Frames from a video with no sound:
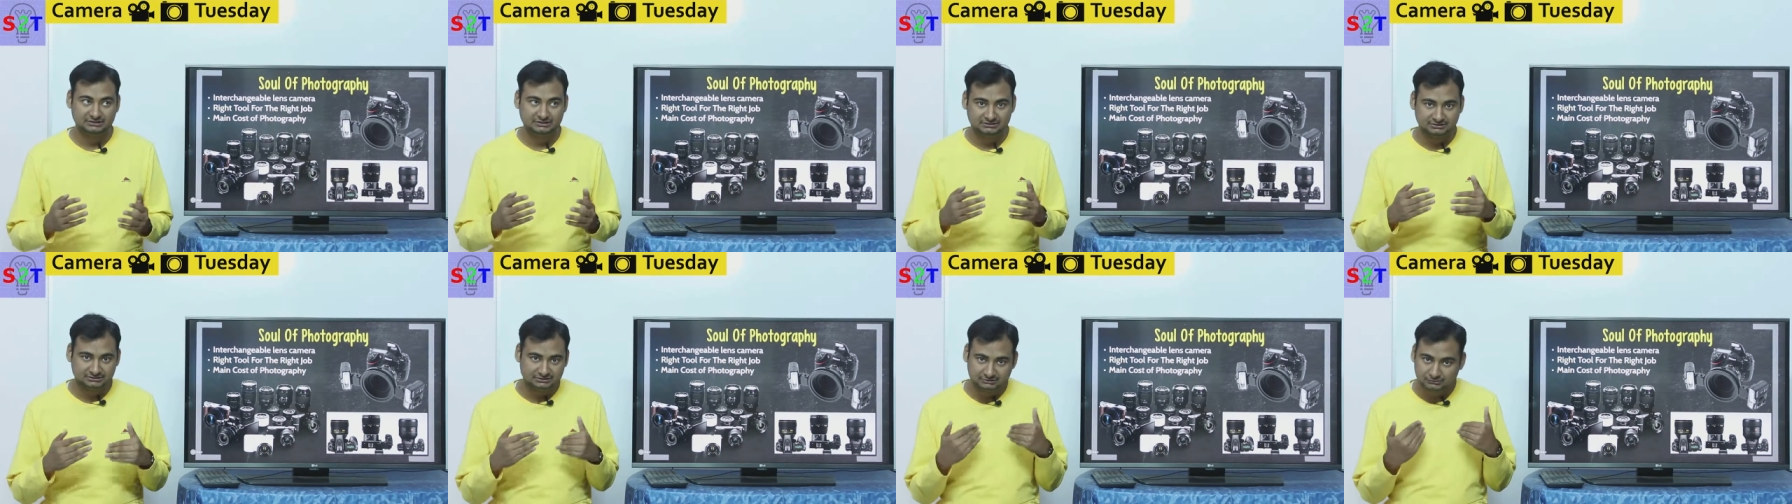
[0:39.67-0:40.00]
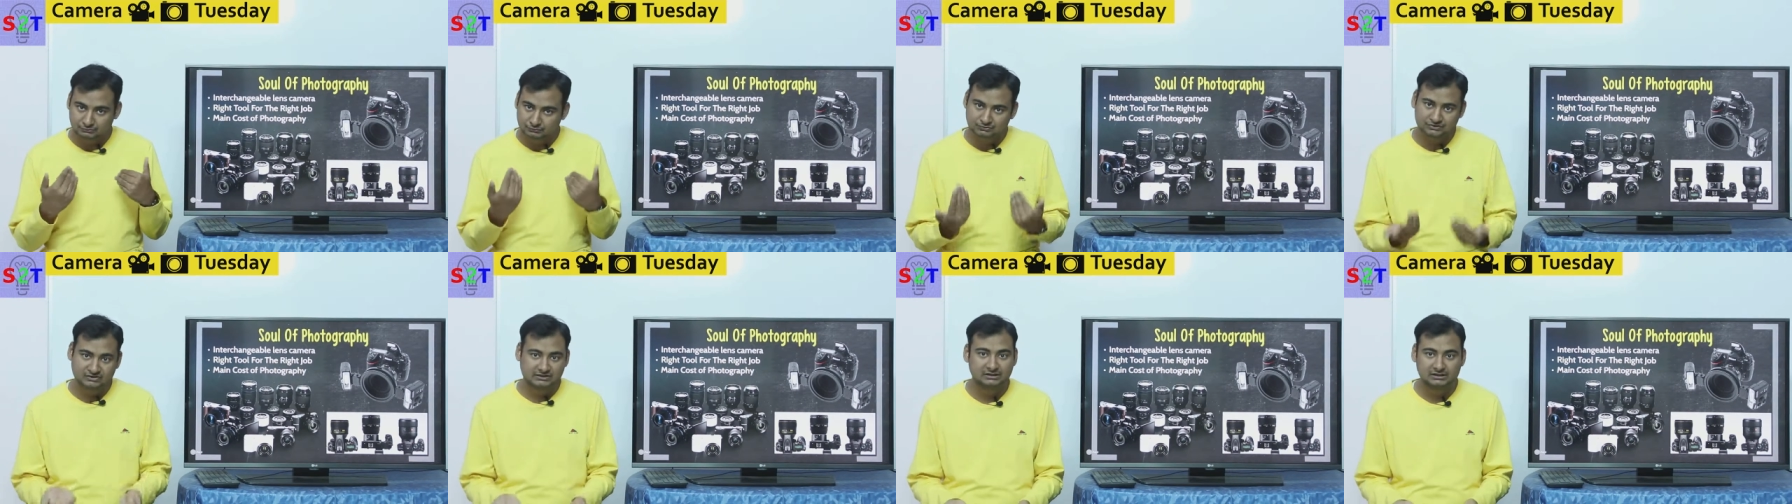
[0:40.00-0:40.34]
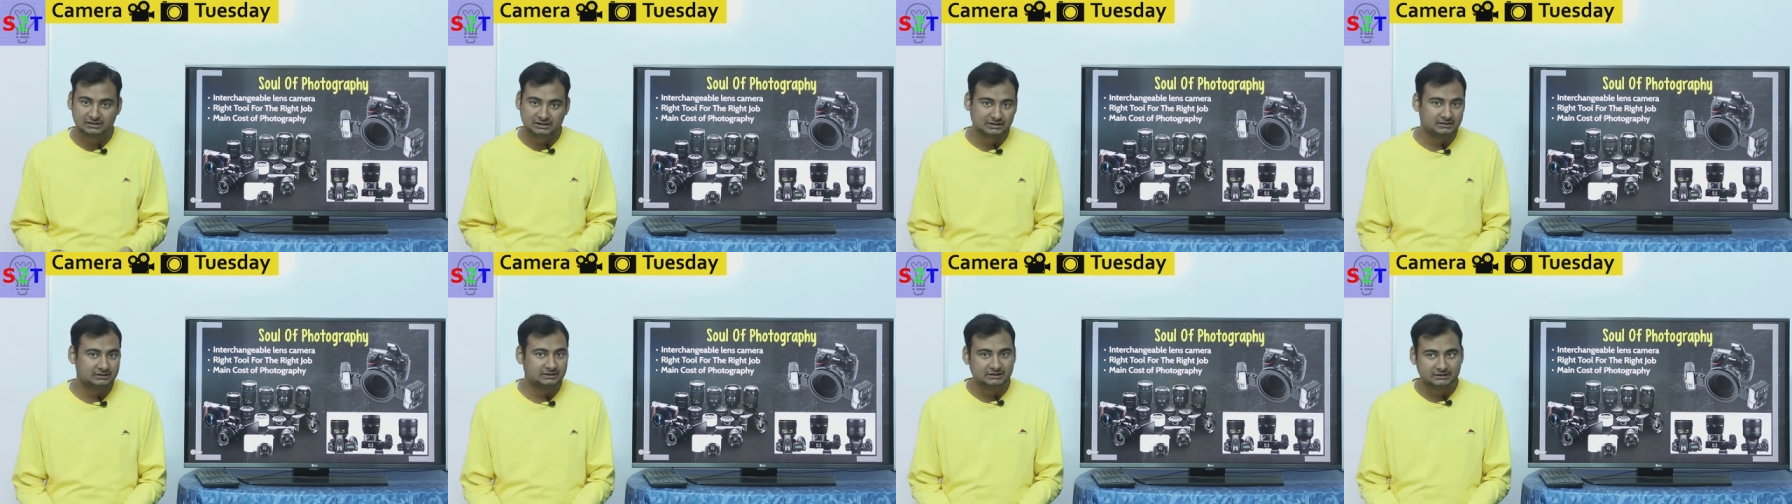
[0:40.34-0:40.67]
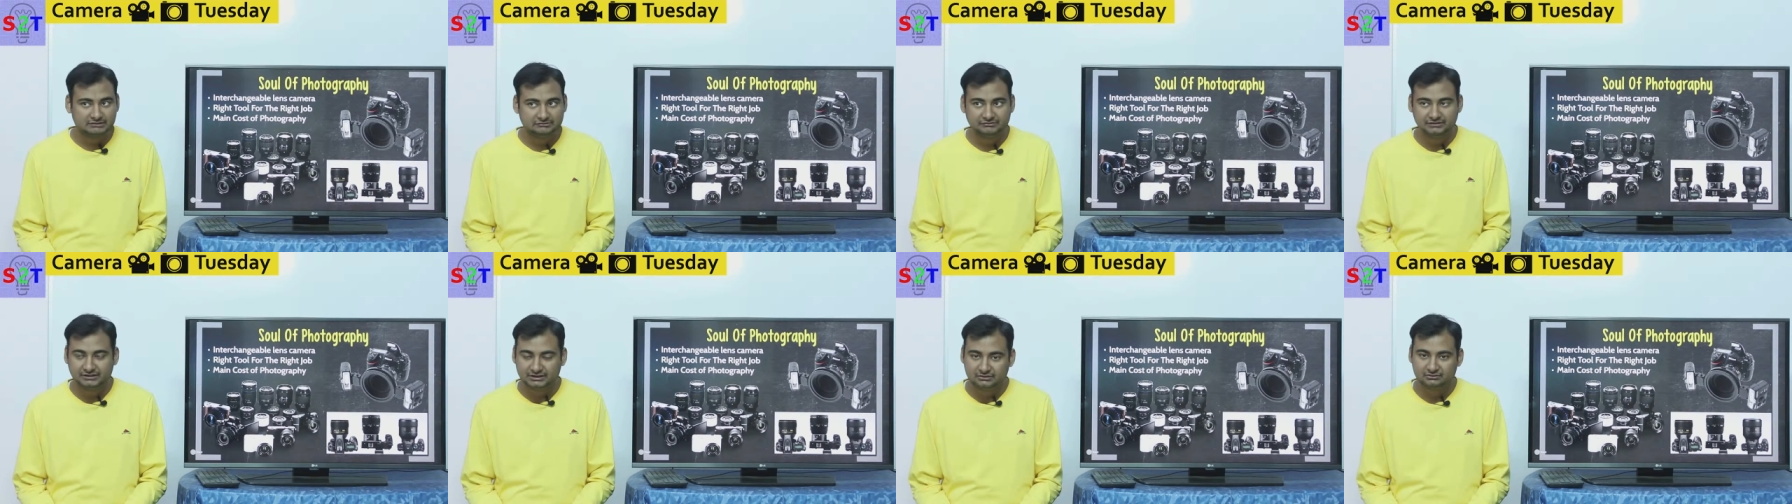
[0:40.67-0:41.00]
you still can get
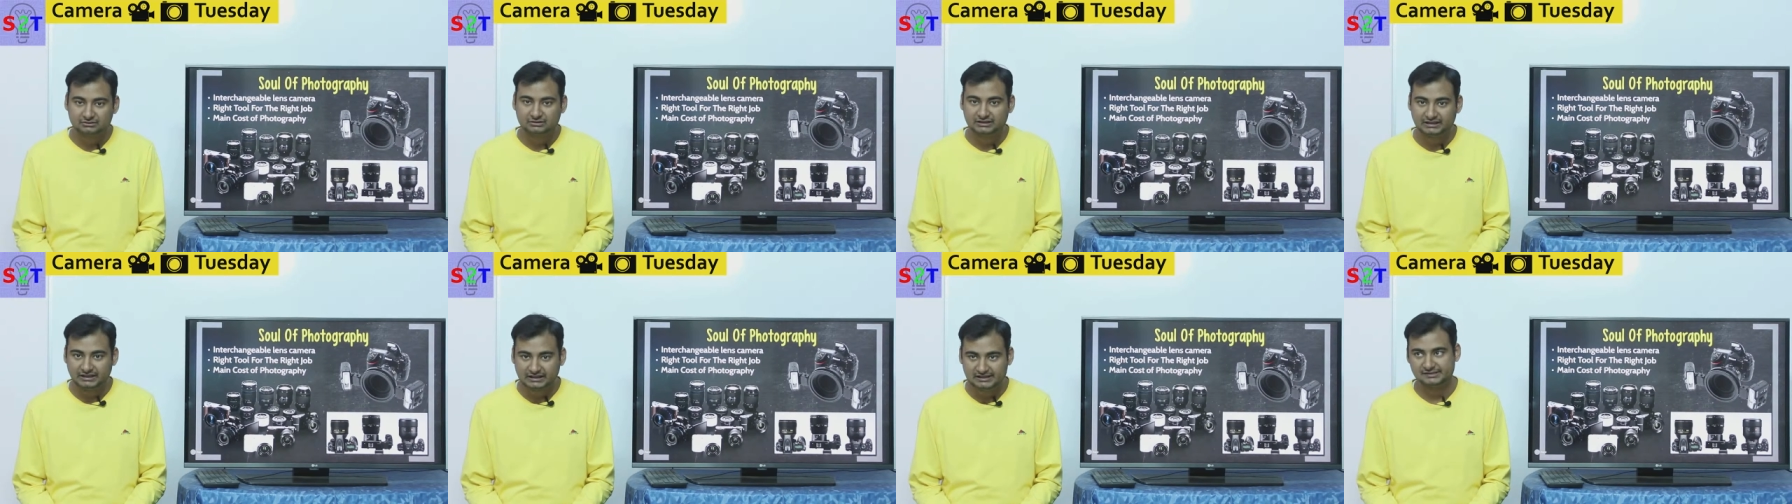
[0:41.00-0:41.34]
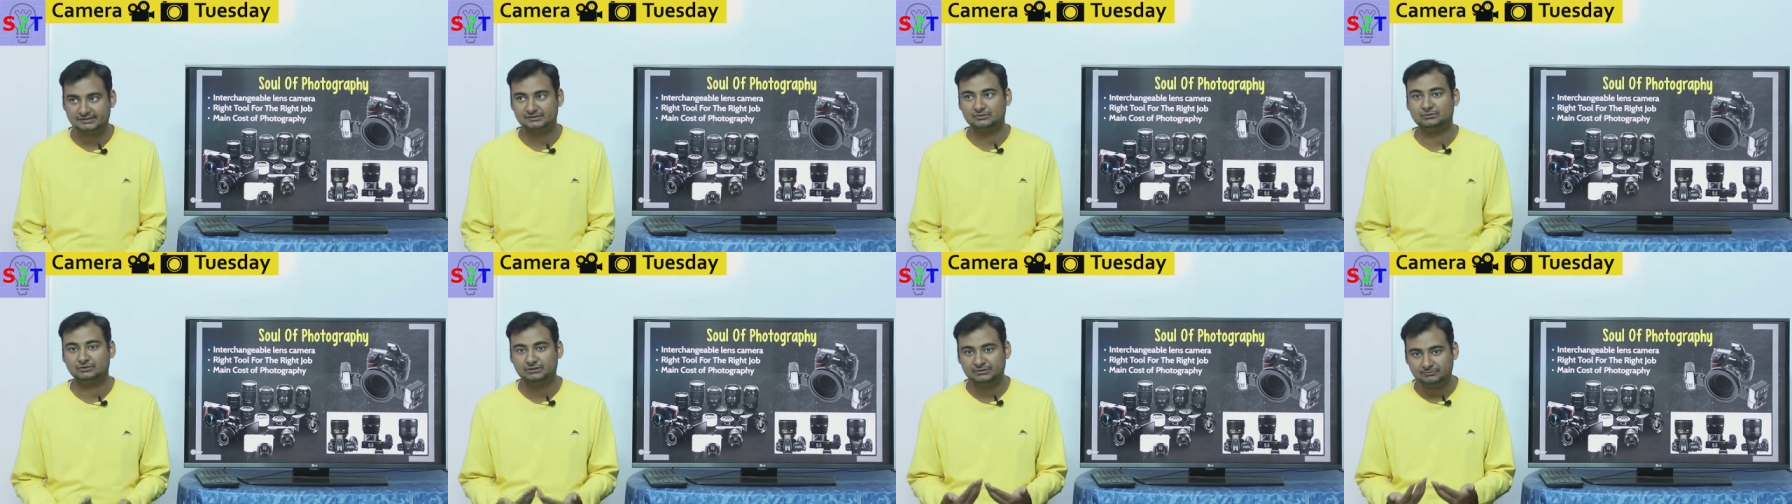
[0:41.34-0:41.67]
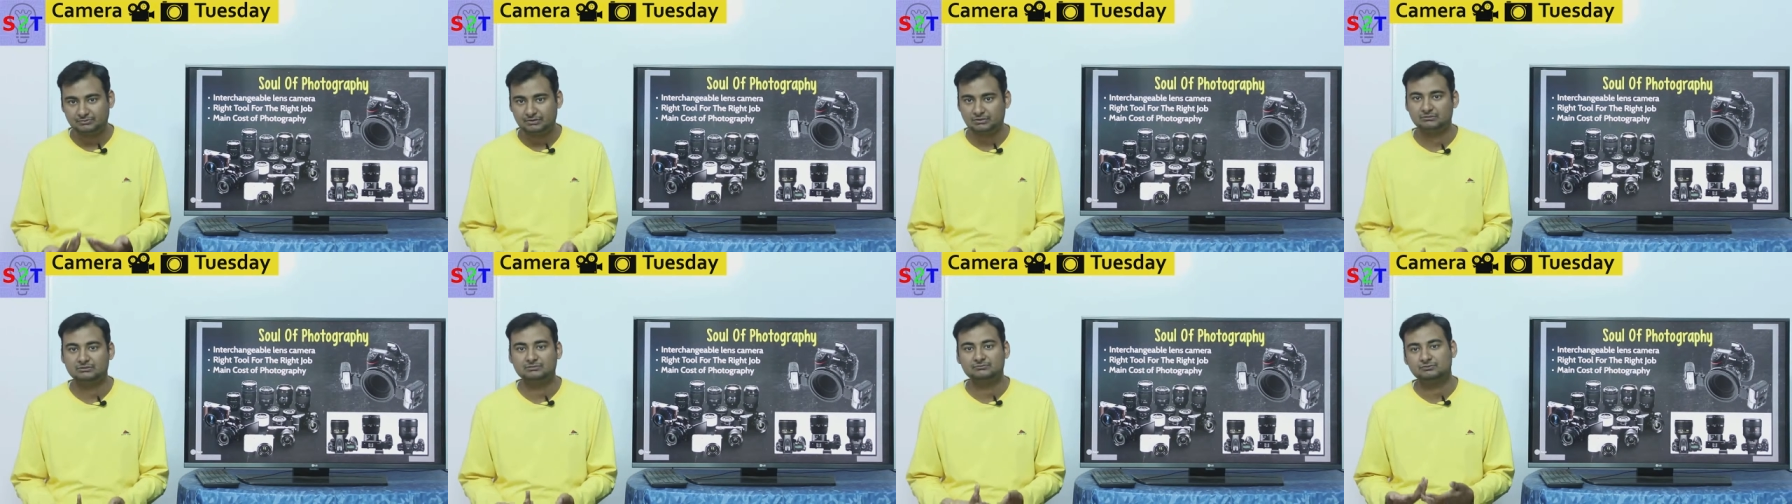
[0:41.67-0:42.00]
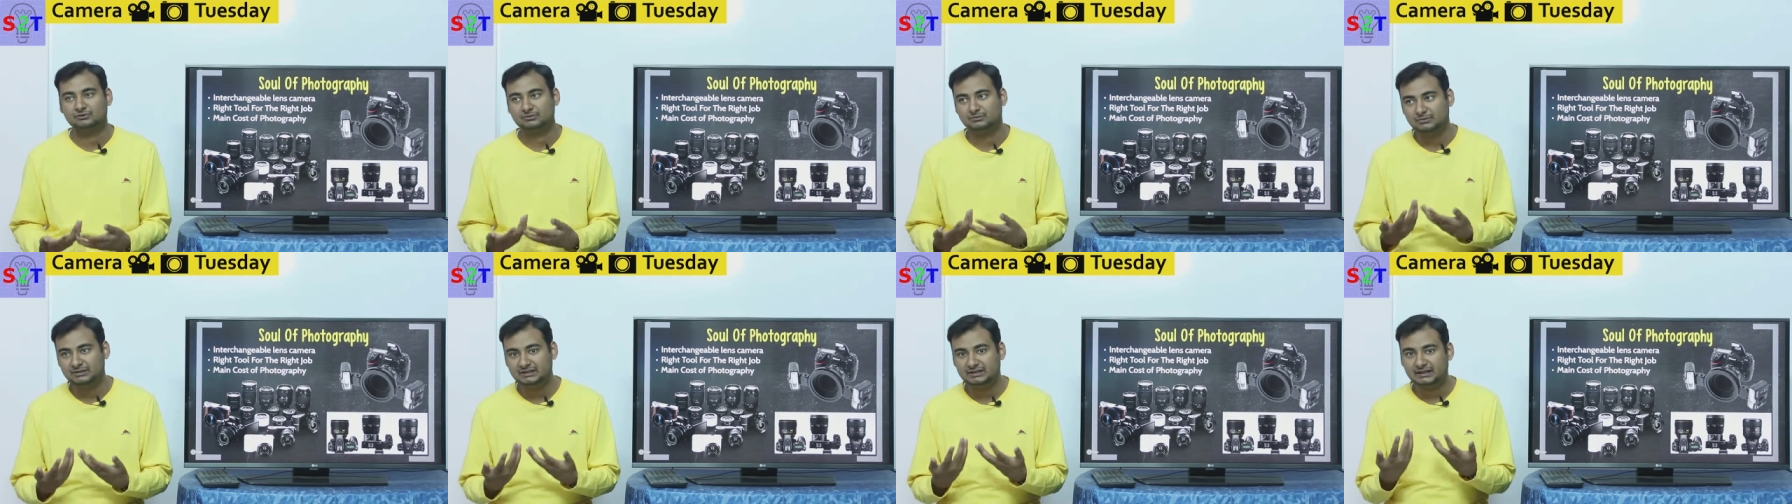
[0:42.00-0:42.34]
a very good lens only problem
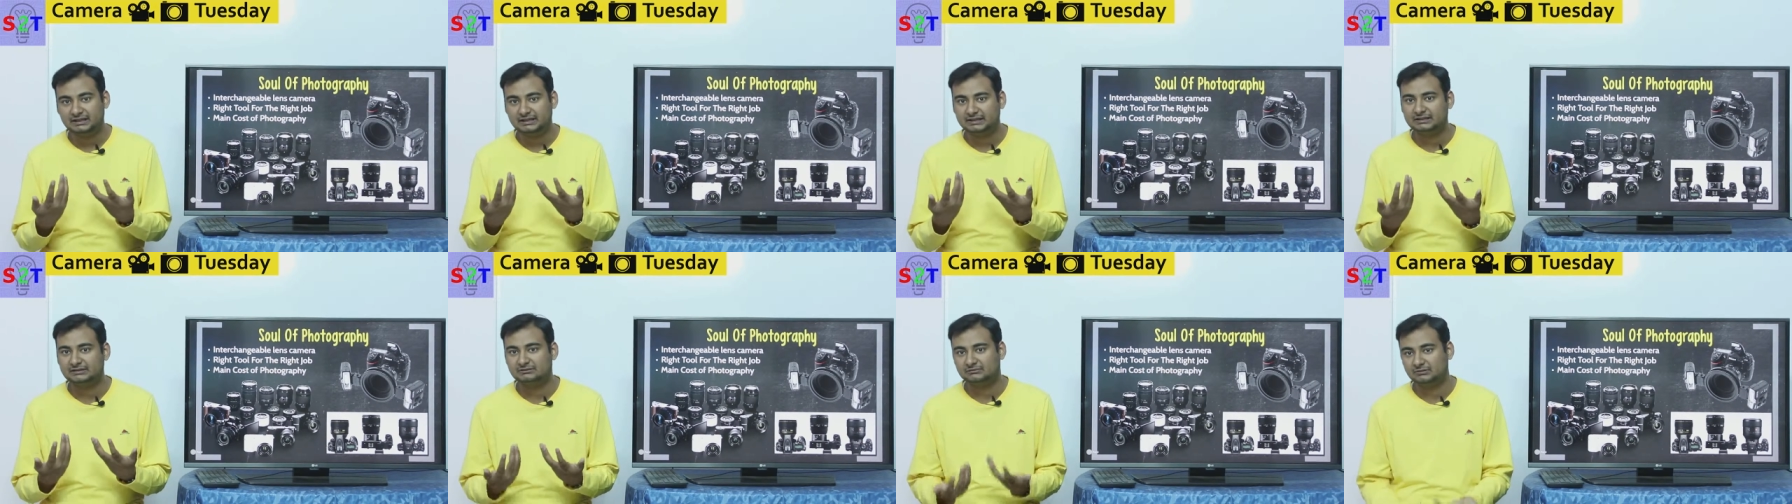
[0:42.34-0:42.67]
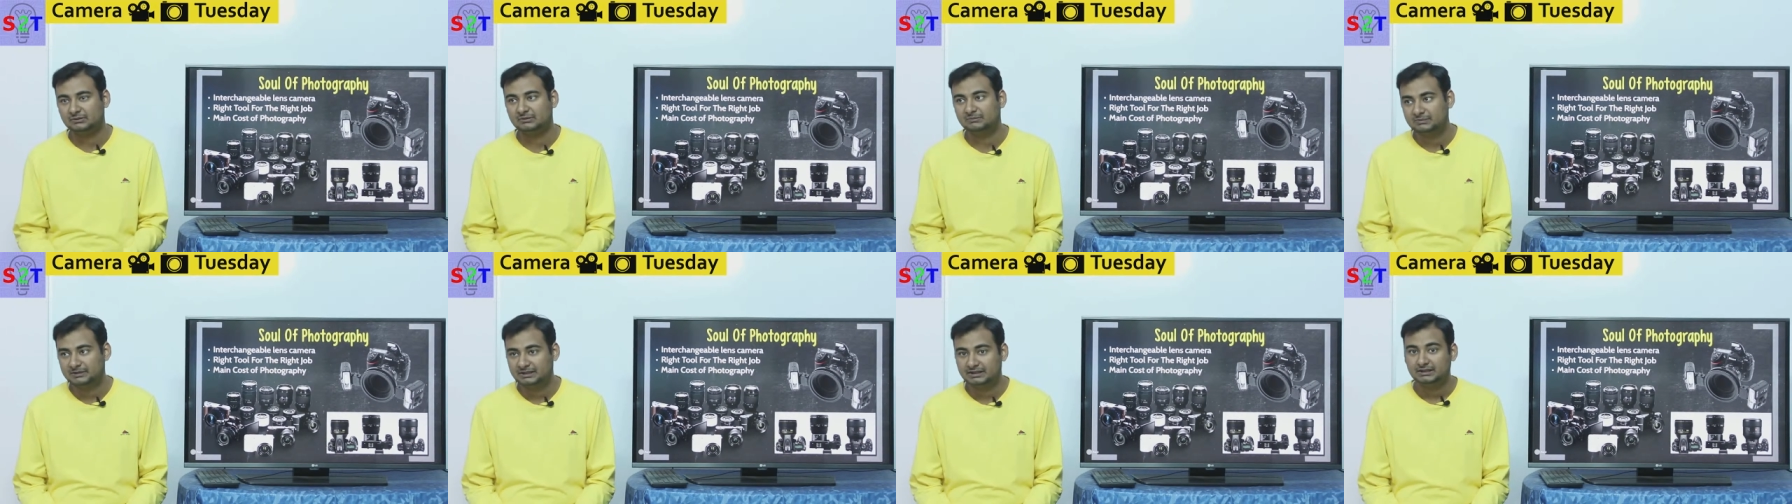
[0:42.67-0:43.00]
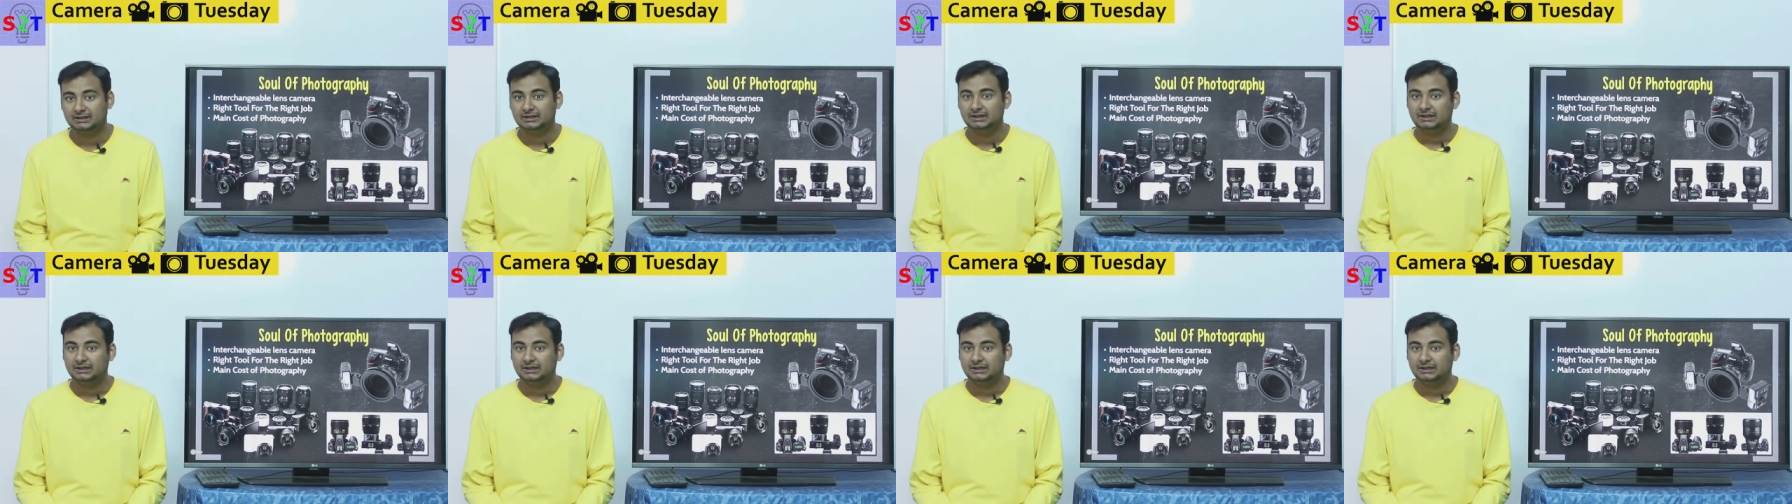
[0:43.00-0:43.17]
would be like it will be